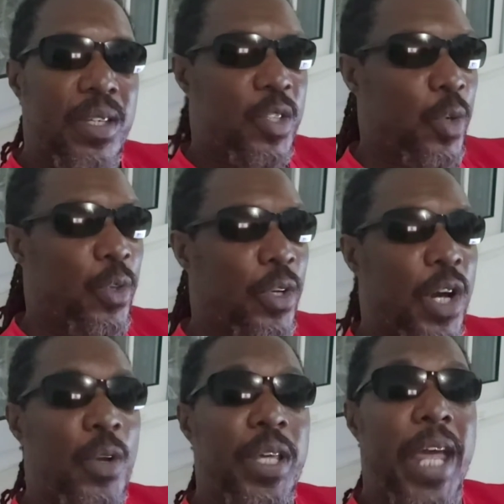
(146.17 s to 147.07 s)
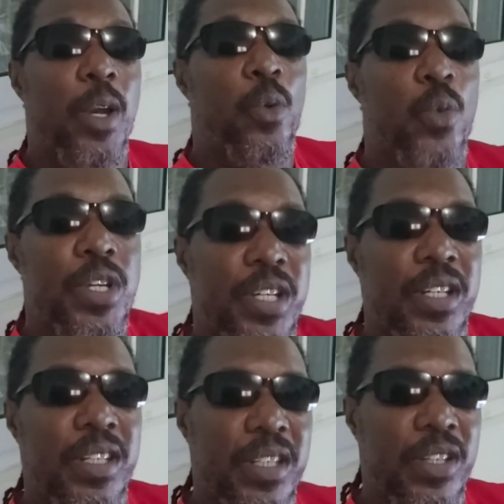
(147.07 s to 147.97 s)
So not only are they not
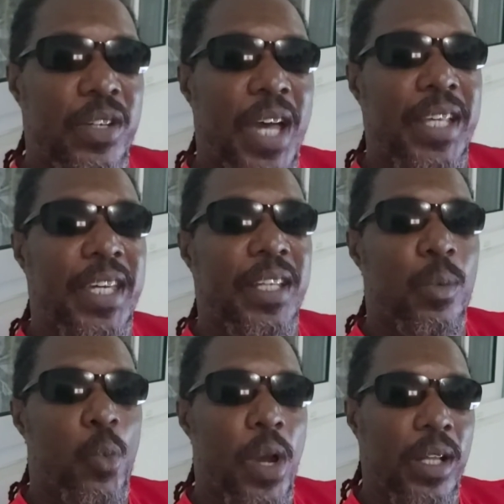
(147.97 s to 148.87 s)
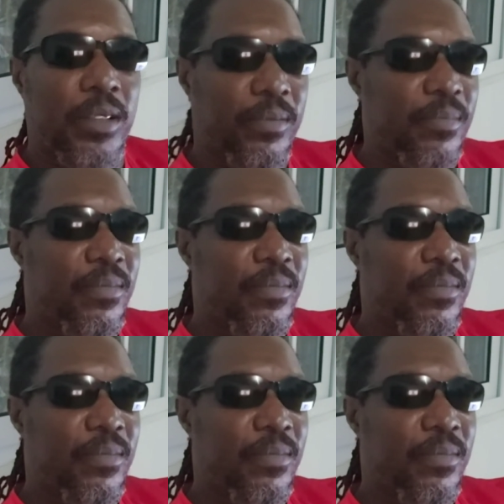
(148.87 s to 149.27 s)
wishing the United Kingdom well,